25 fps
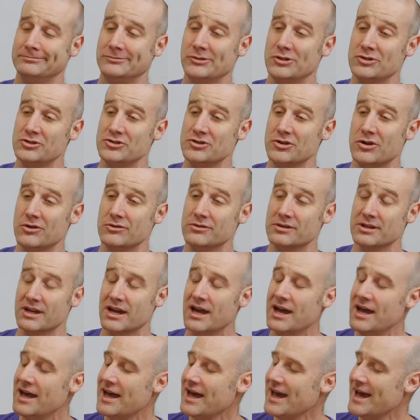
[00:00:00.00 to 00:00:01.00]
Good joke.
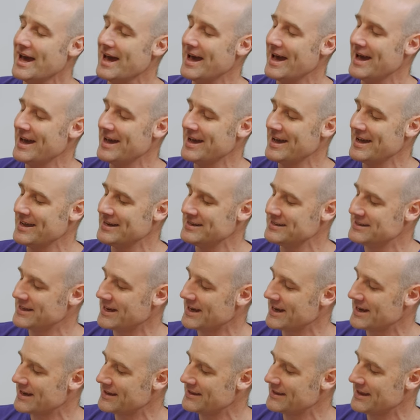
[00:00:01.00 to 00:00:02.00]
And,
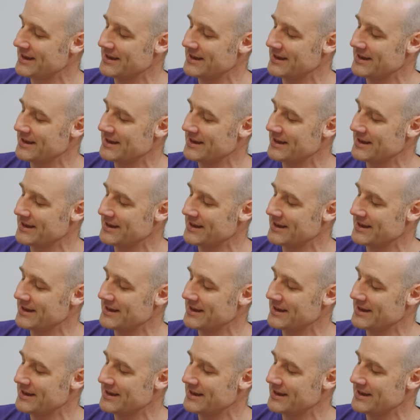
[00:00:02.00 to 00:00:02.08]
uh,